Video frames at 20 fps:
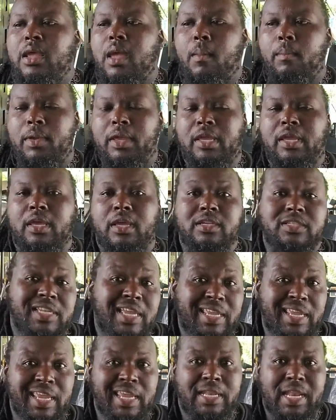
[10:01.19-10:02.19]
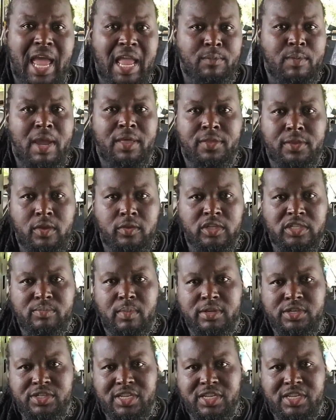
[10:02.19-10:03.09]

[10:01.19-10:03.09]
Because again, I'd rather use as much